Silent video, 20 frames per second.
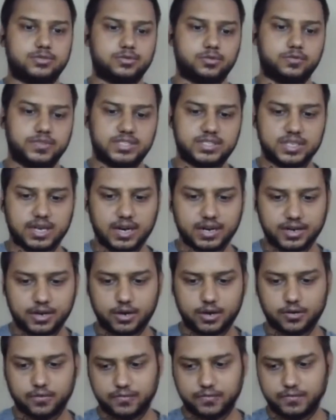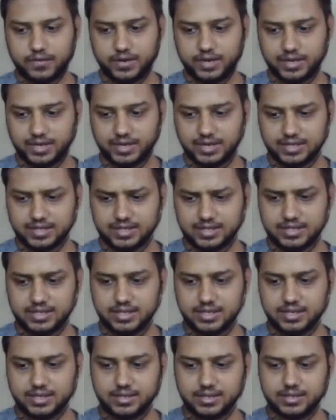so we started off with
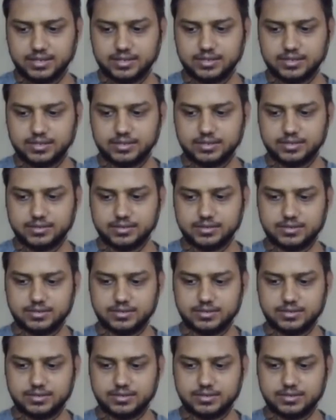uh,